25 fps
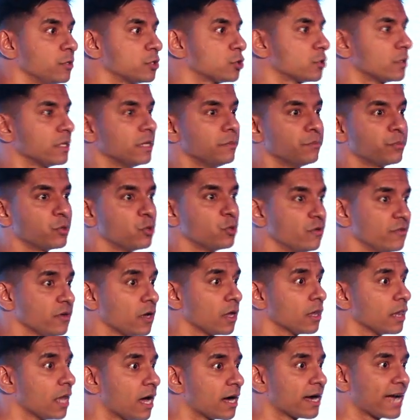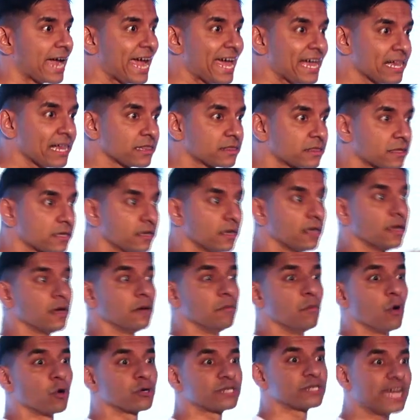will improve your lung health,
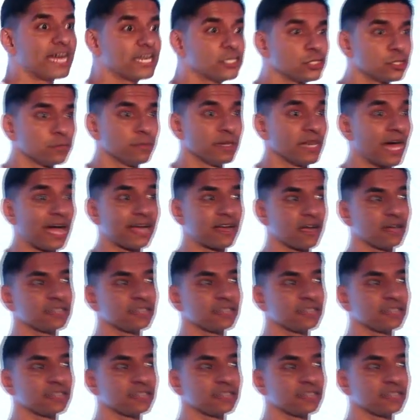more tangible. I can't